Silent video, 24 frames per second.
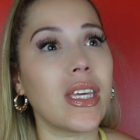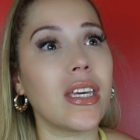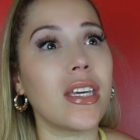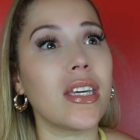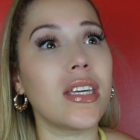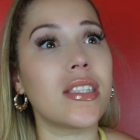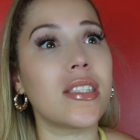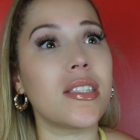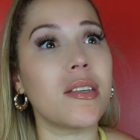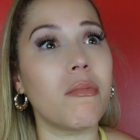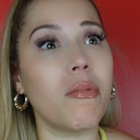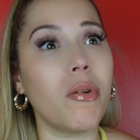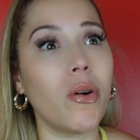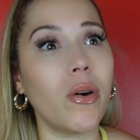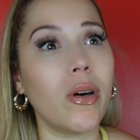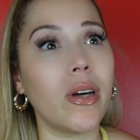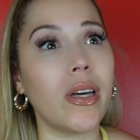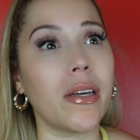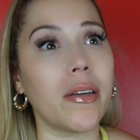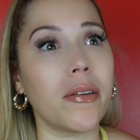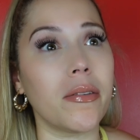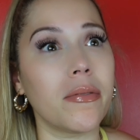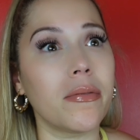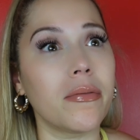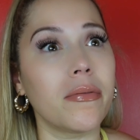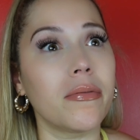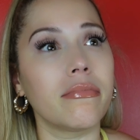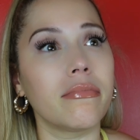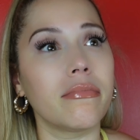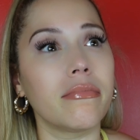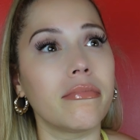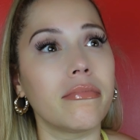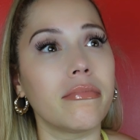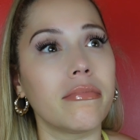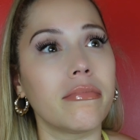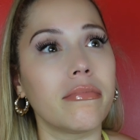It's a boy.
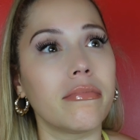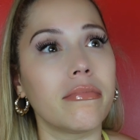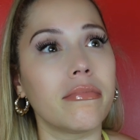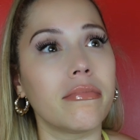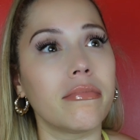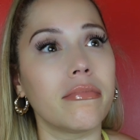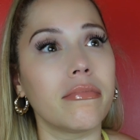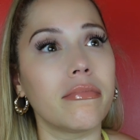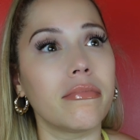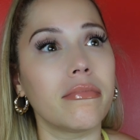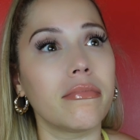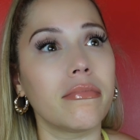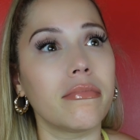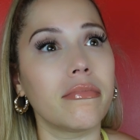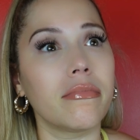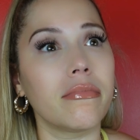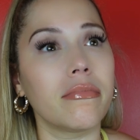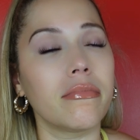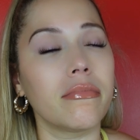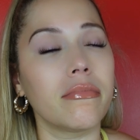Yeah, girl,